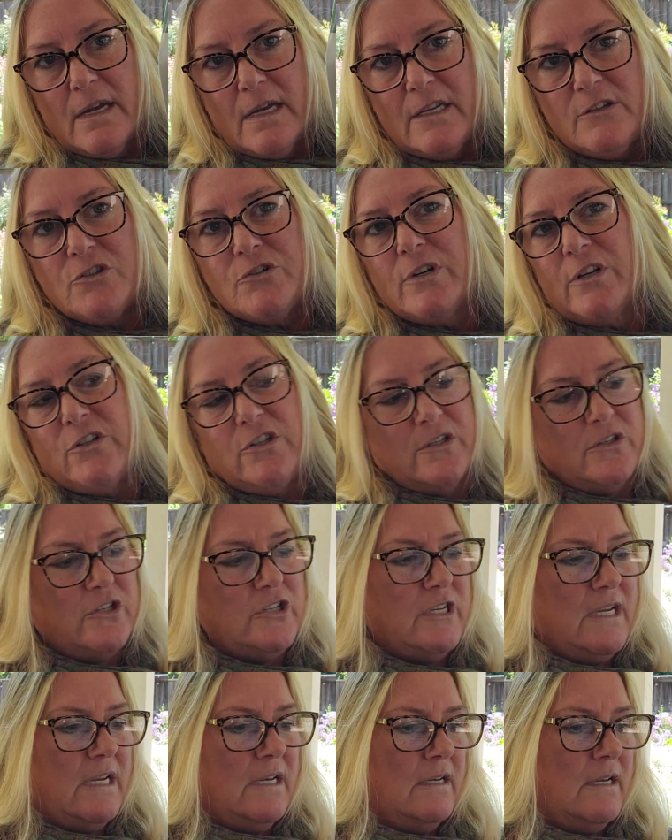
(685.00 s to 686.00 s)
instruction
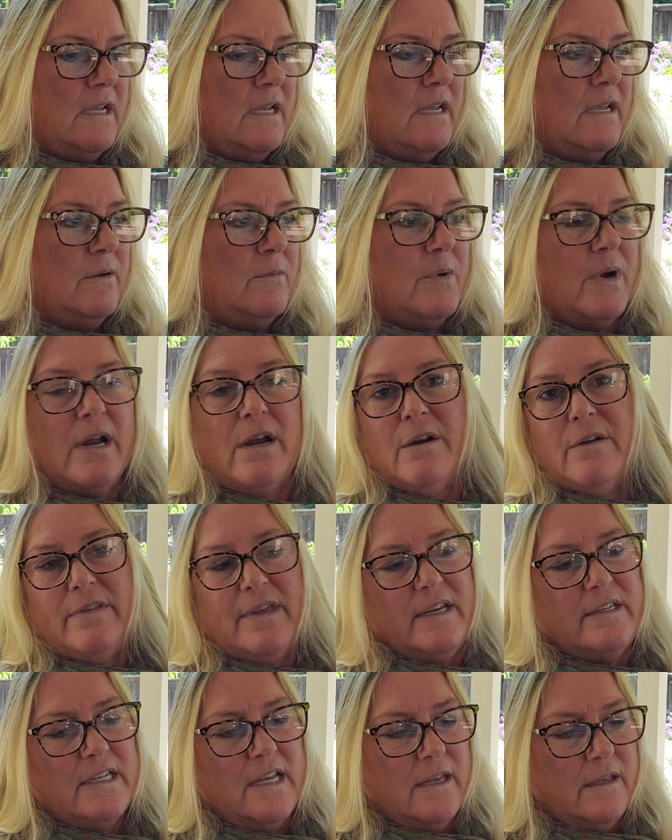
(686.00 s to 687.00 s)
sheet where
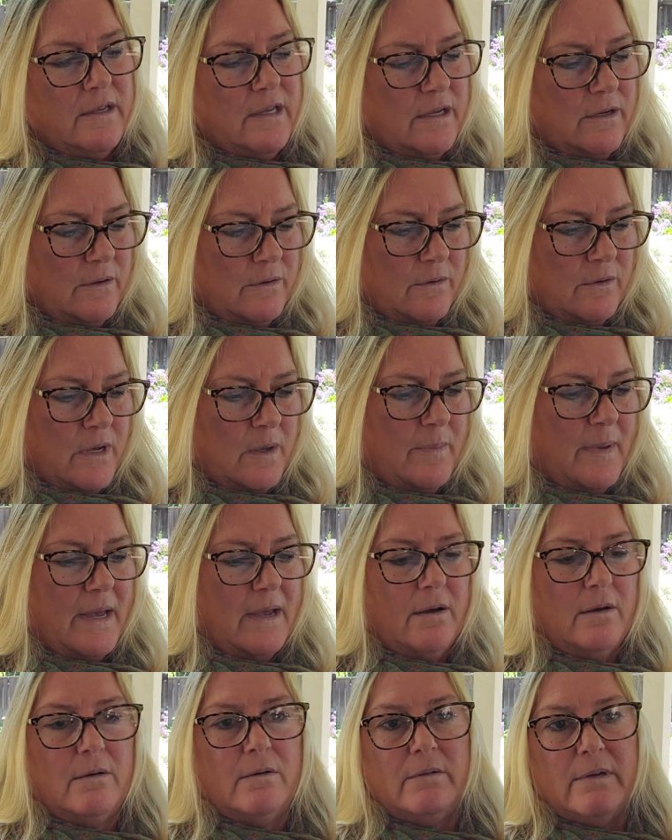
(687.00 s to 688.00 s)
they tell you
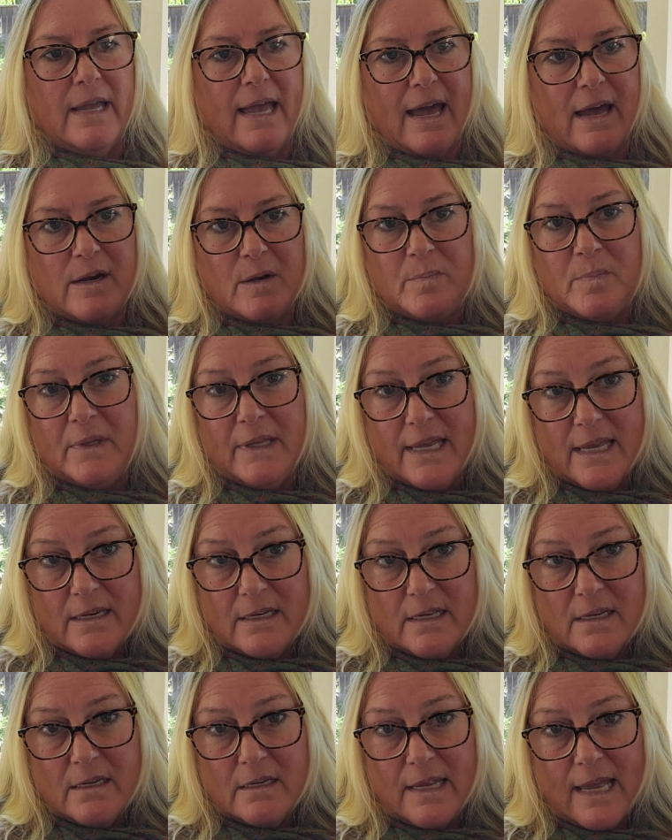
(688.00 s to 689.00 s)
about how to plant
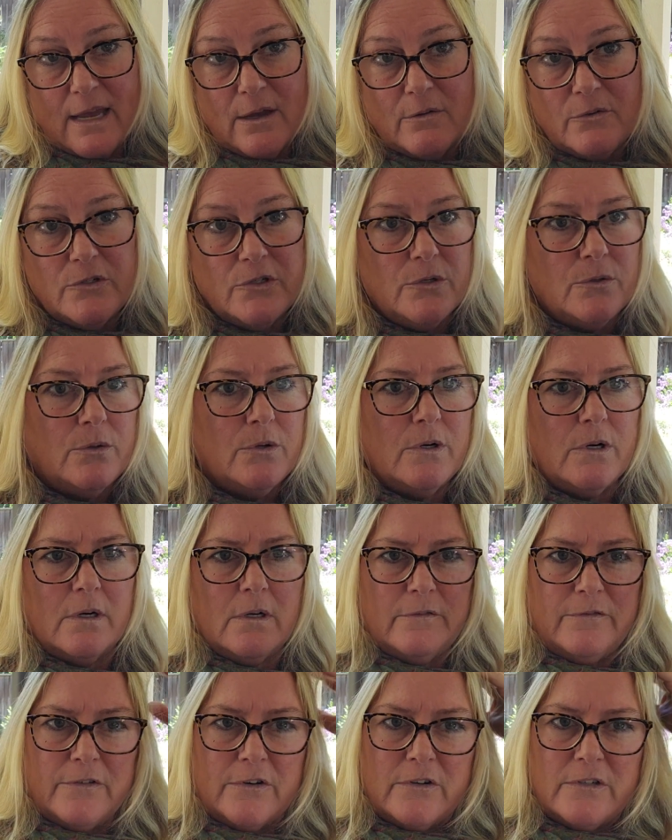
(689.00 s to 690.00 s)
it
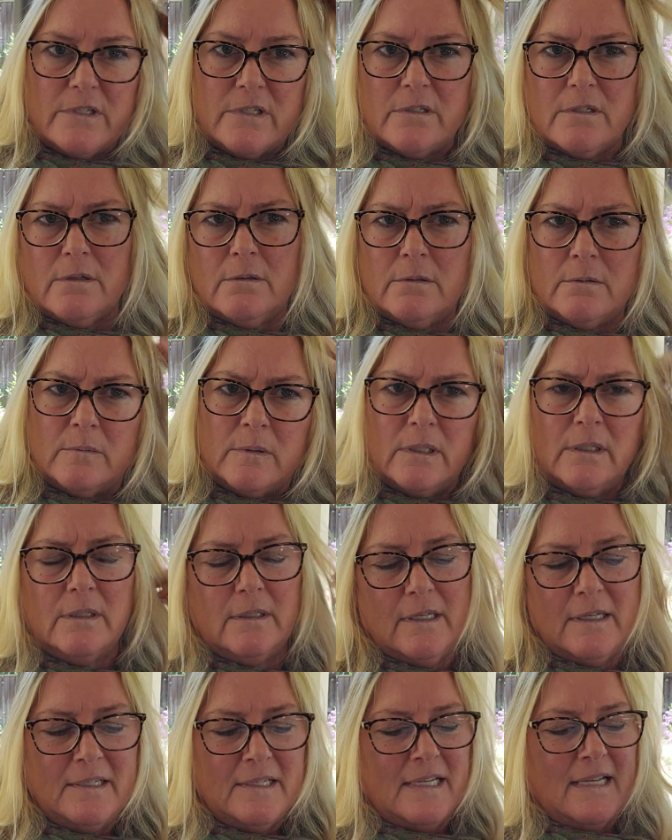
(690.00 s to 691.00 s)
outdoor versus,
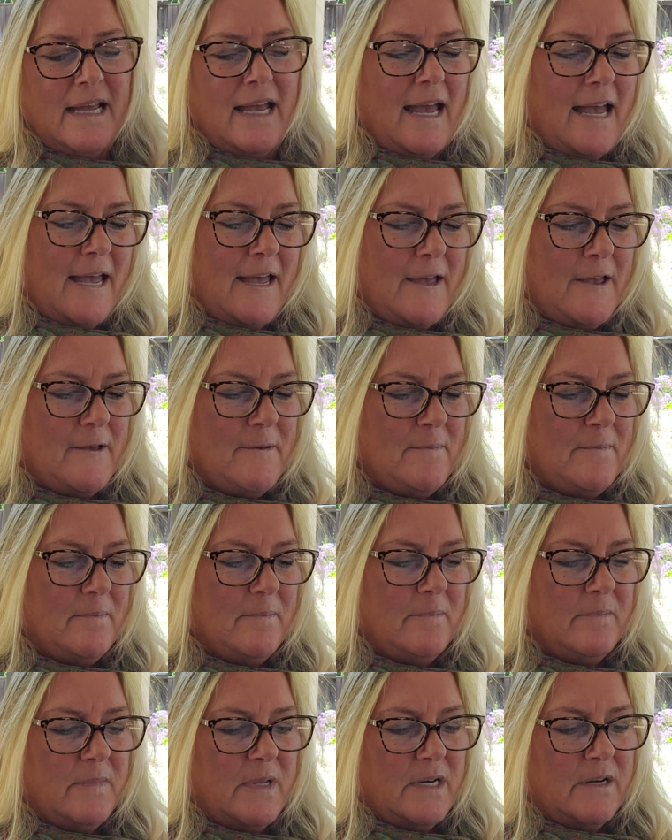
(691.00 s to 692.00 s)

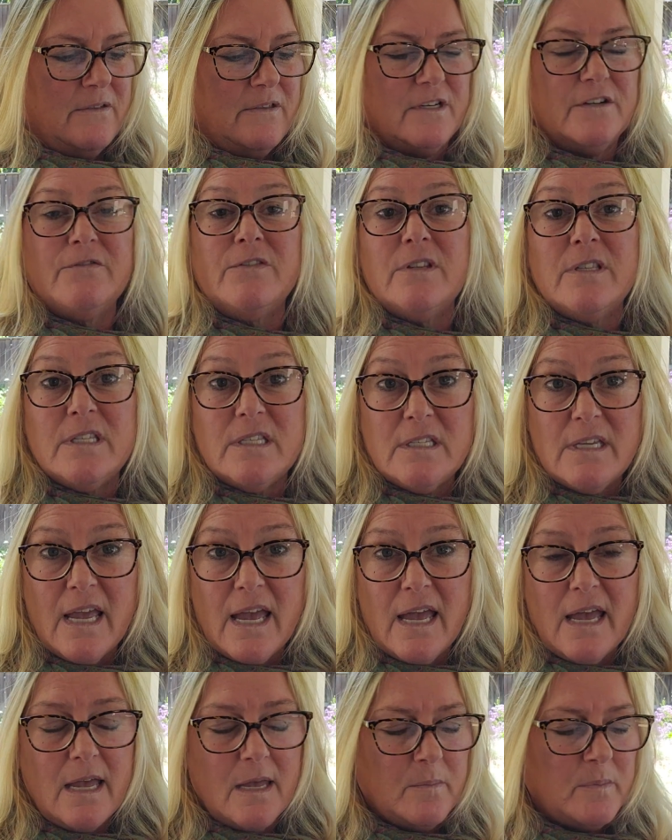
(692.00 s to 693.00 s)
the different
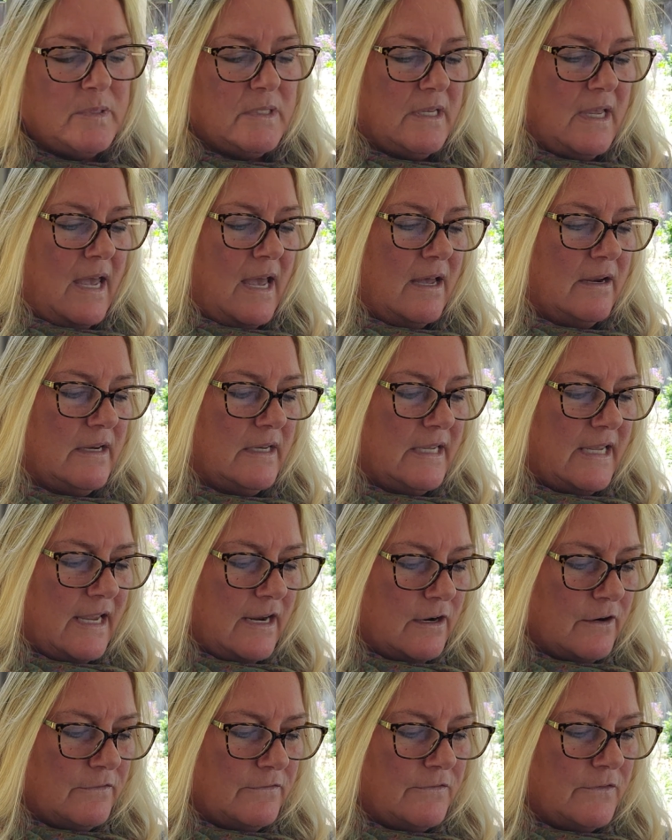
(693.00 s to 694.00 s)
steps, how to
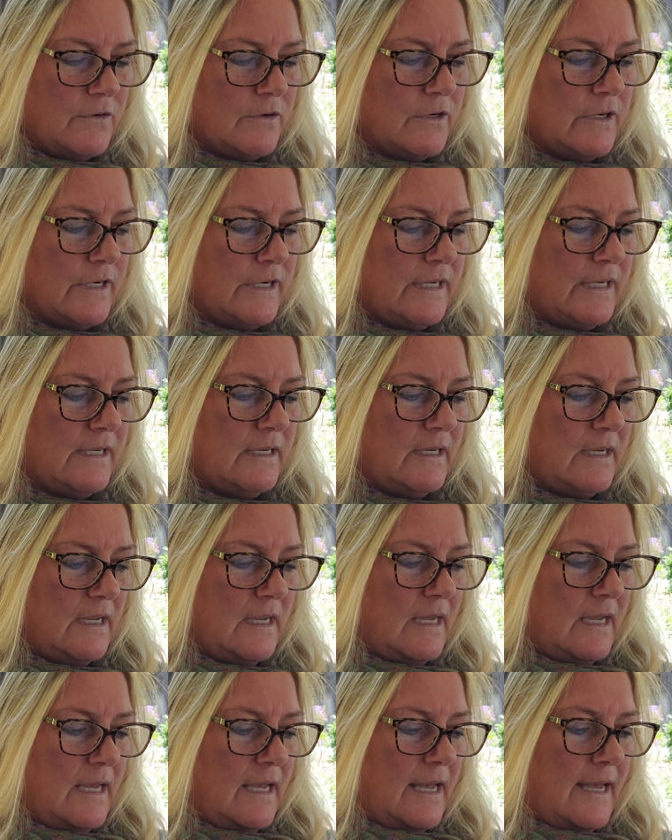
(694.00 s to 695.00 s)
care for it.
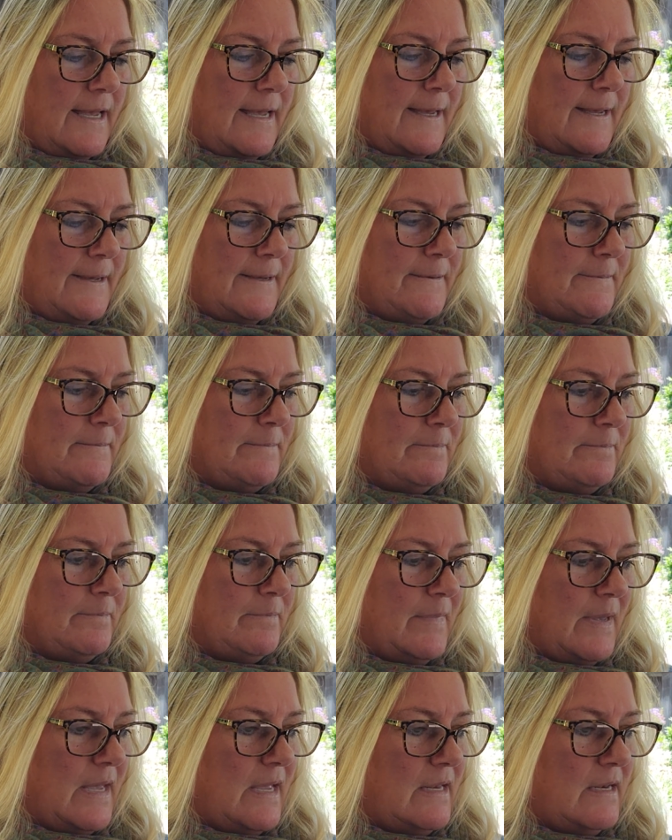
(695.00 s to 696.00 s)

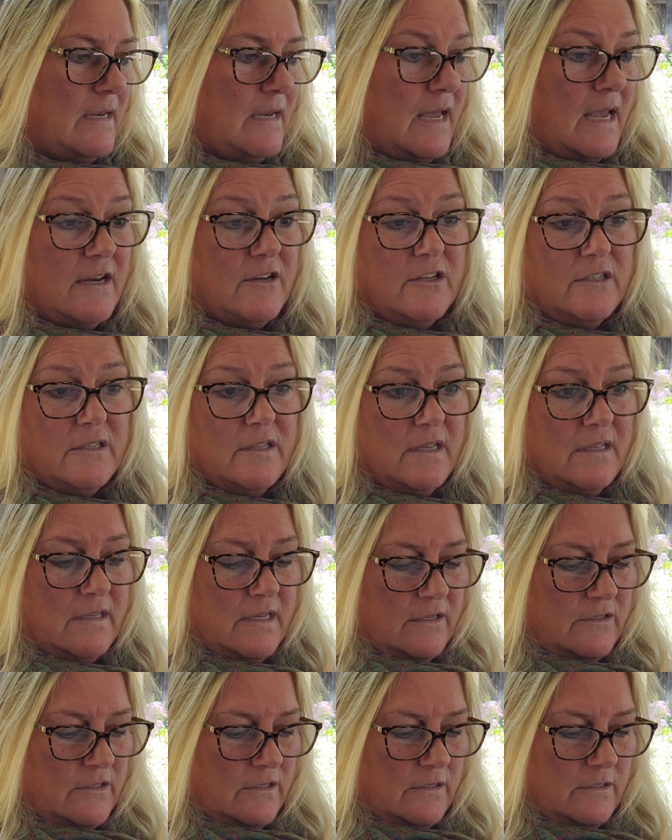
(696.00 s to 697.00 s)
And I just think
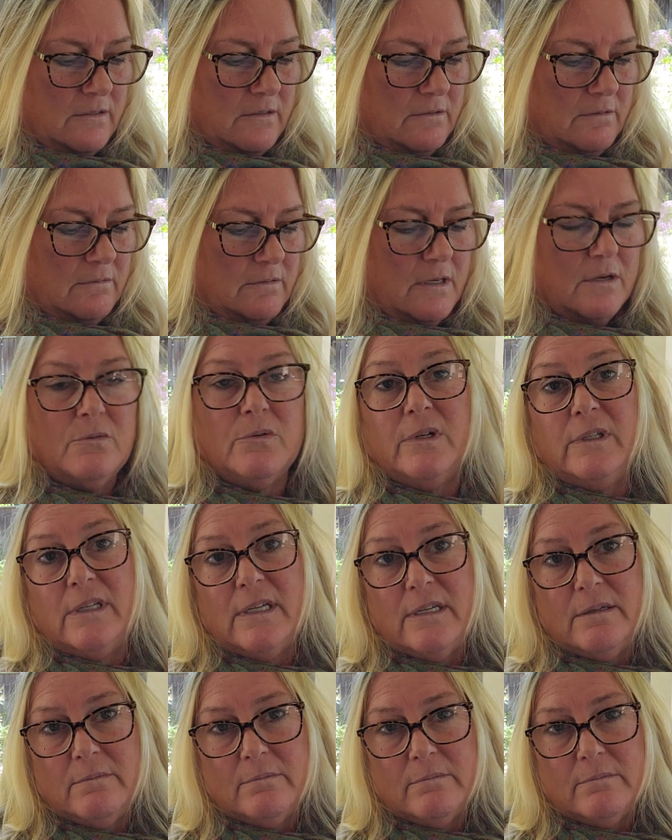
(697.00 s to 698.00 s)
that's a
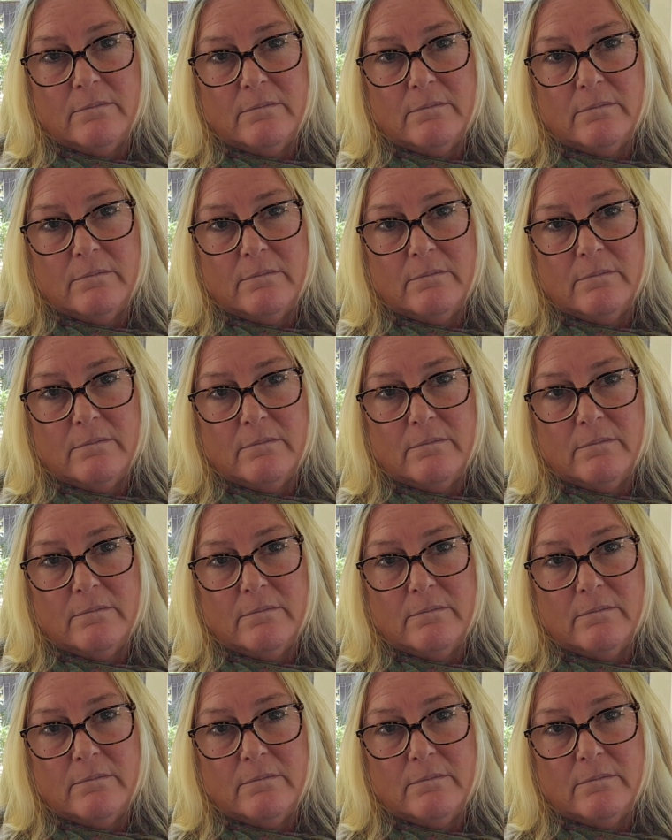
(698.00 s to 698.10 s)
really